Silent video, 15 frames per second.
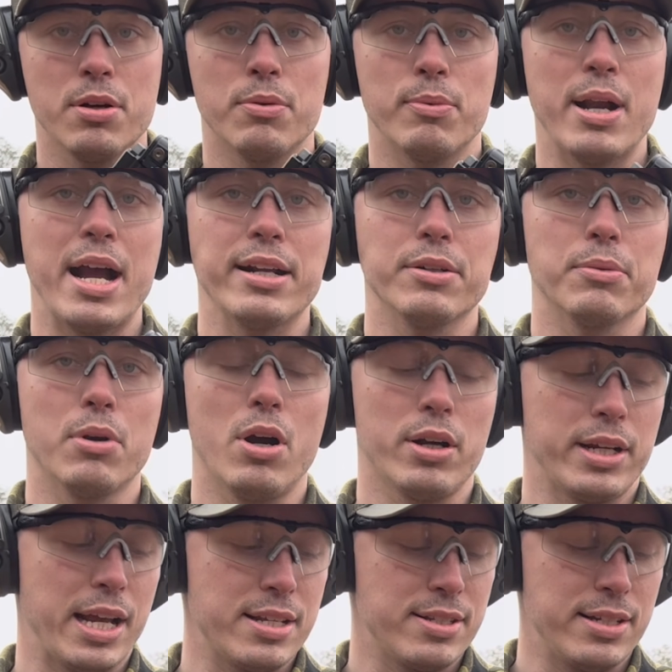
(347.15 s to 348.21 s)
Ragnarok
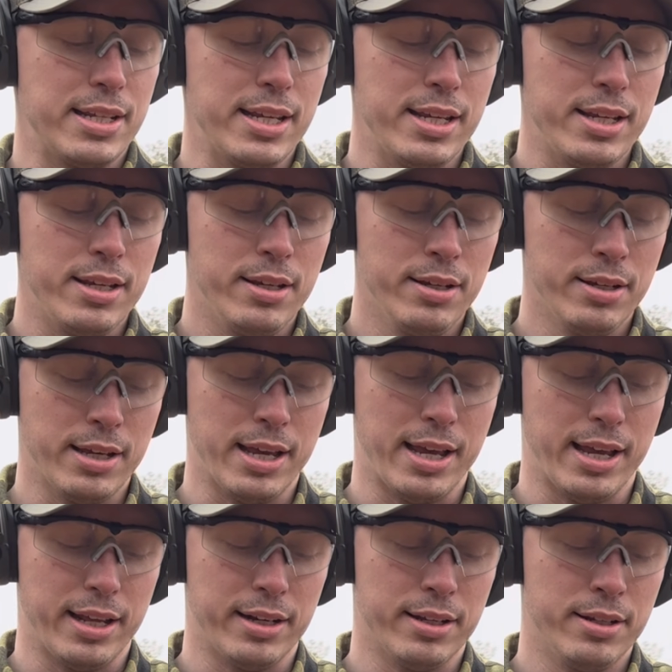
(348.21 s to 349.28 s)
SD,
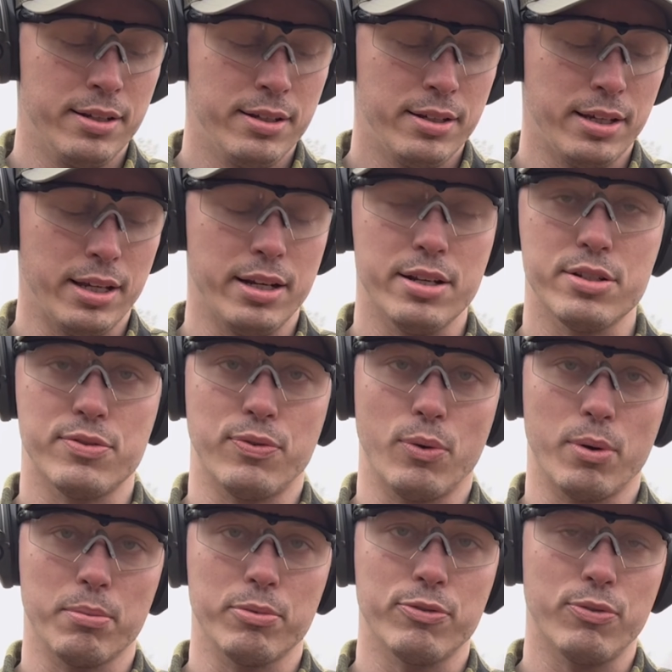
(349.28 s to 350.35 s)
and it is
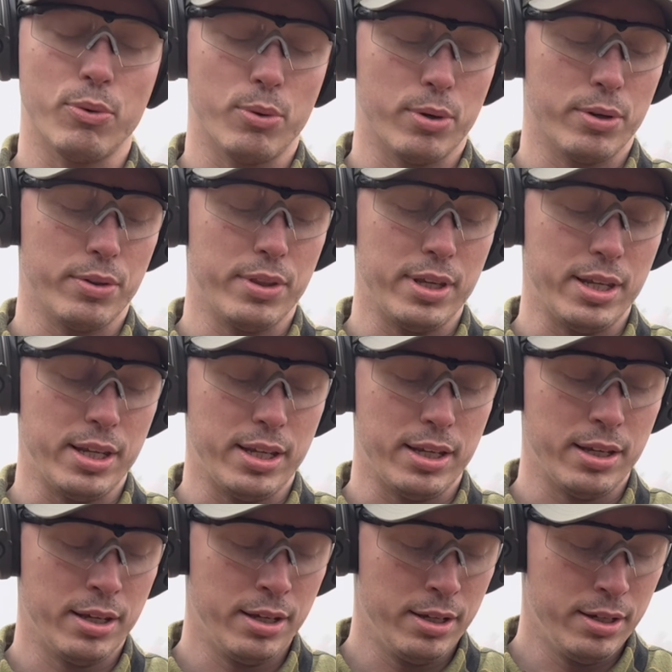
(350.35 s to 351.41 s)
formed for the
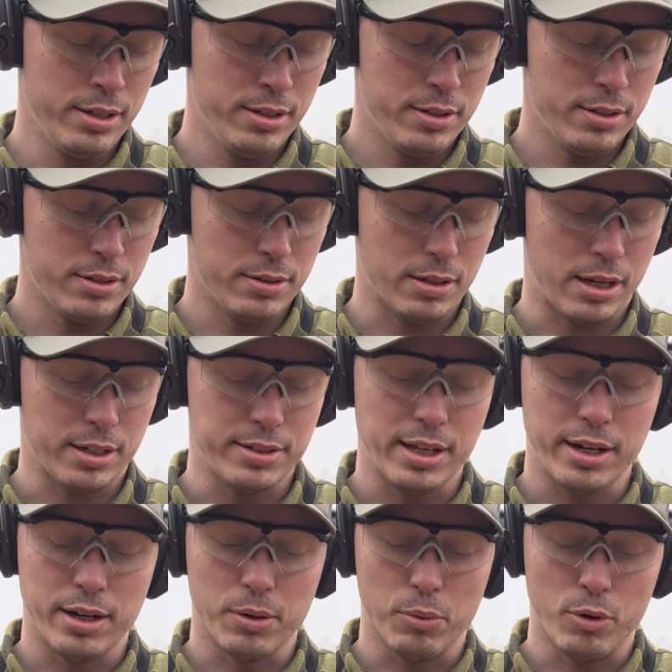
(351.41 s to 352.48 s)
Dead
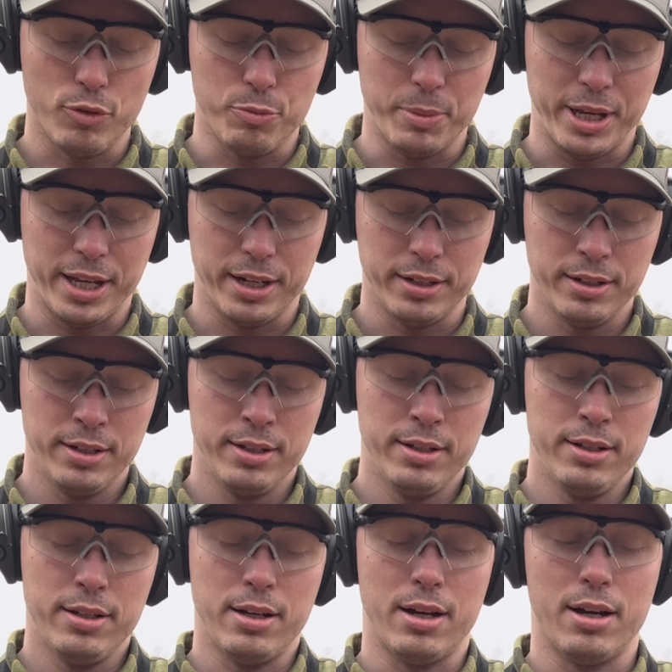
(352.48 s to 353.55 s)
Air Wolfman.
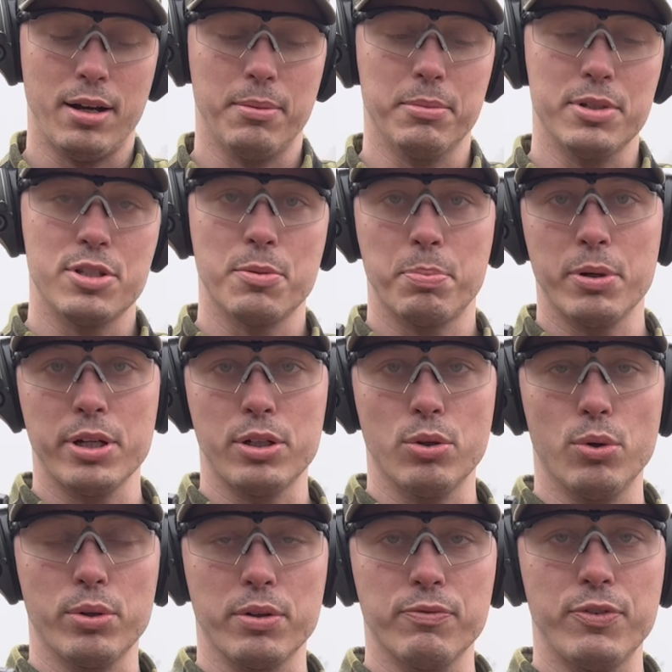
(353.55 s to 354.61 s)
It's a pretty
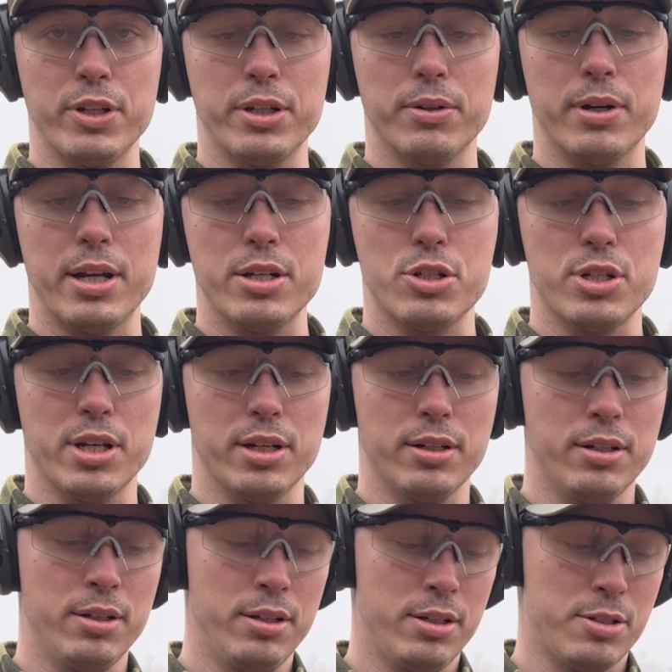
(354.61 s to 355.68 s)
cool configuration,
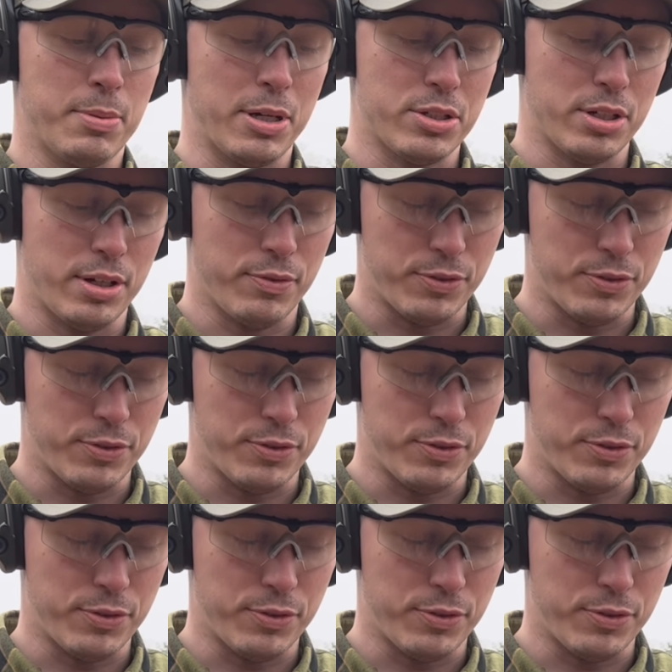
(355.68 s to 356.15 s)
especially if